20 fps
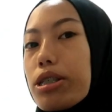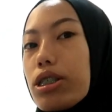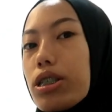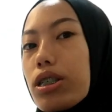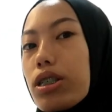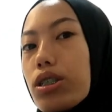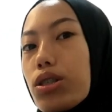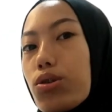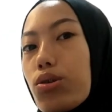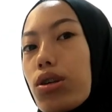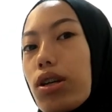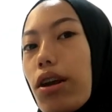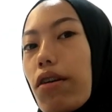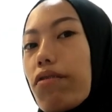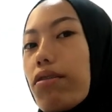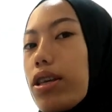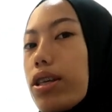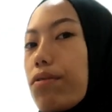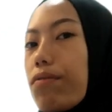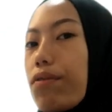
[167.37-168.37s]
Make sure to
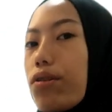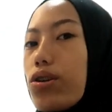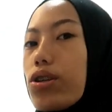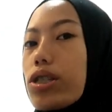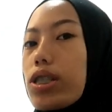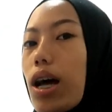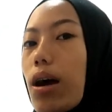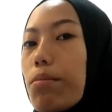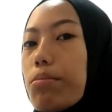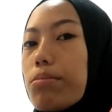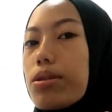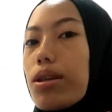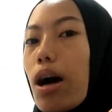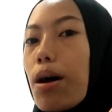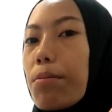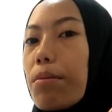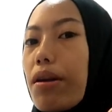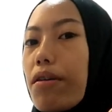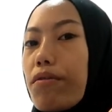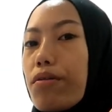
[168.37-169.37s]
give this video a thumbs
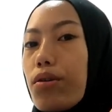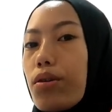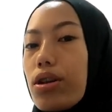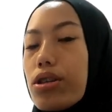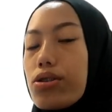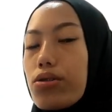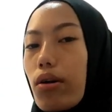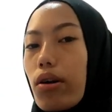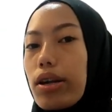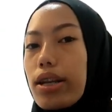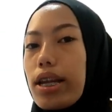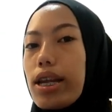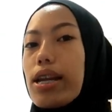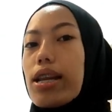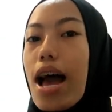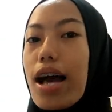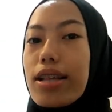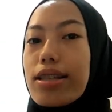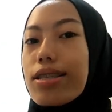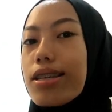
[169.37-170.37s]
up if you enjoyed
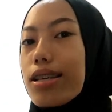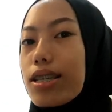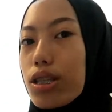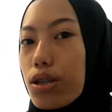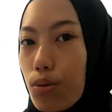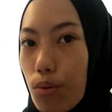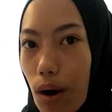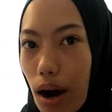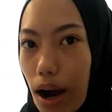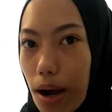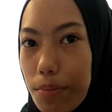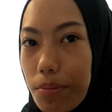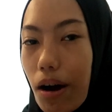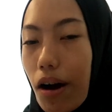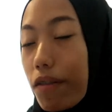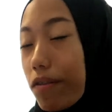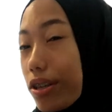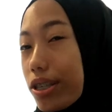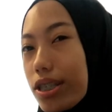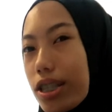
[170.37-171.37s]
it. And subscribe,
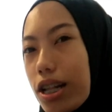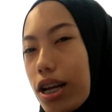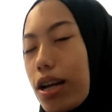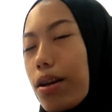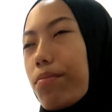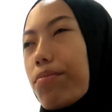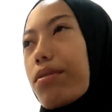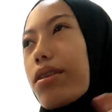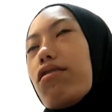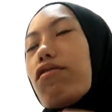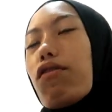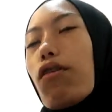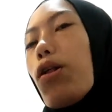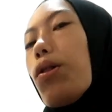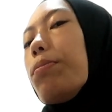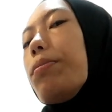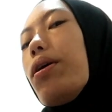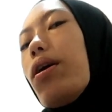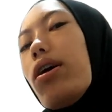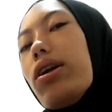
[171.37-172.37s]
obviously. And
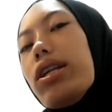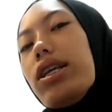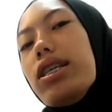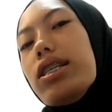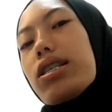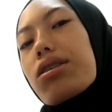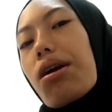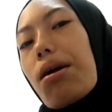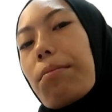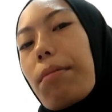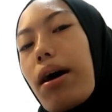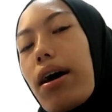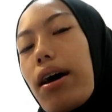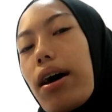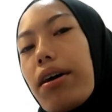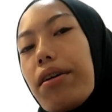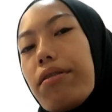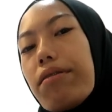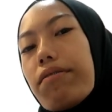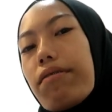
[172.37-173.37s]
follow me on Instagram at
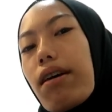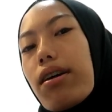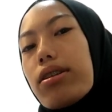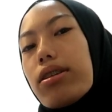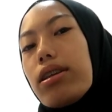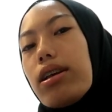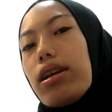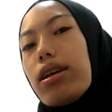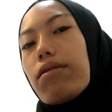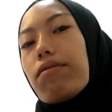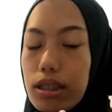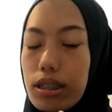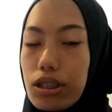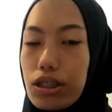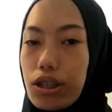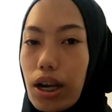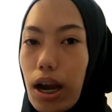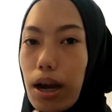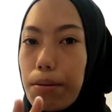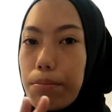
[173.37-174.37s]
Aireen.
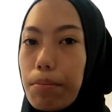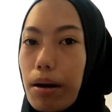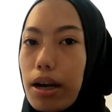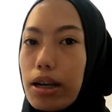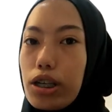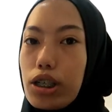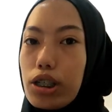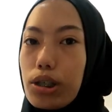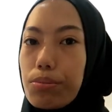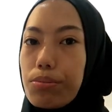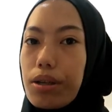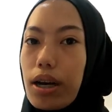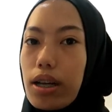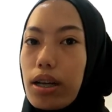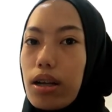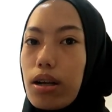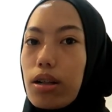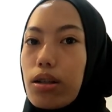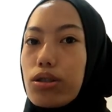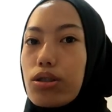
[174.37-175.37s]
Share my YouTube
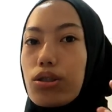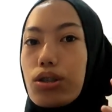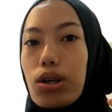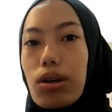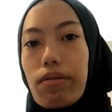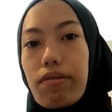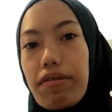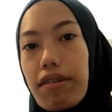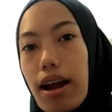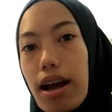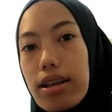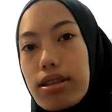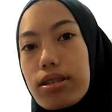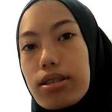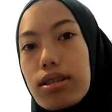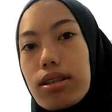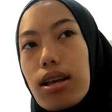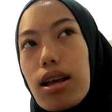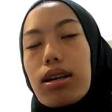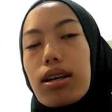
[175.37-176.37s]
channel to your
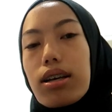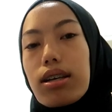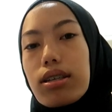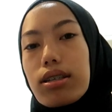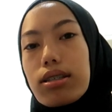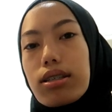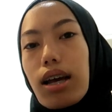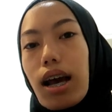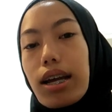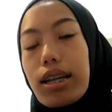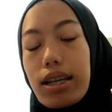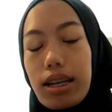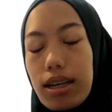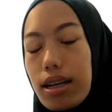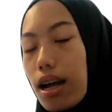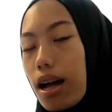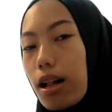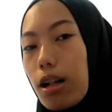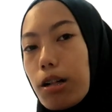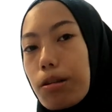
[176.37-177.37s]
friends because I
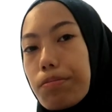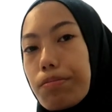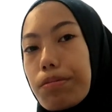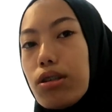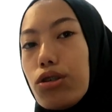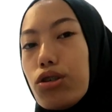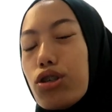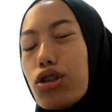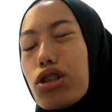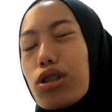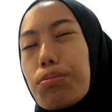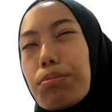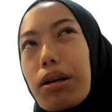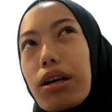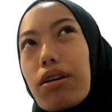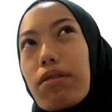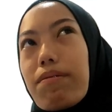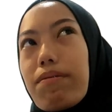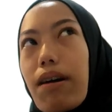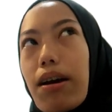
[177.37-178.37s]
need help. YouTube is
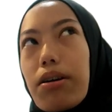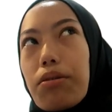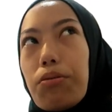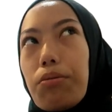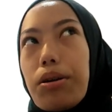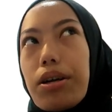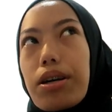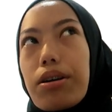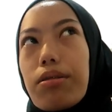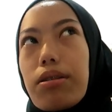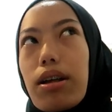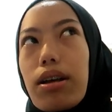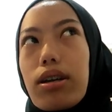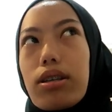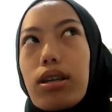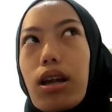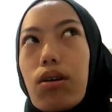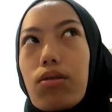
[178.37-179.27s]
being very weird, like,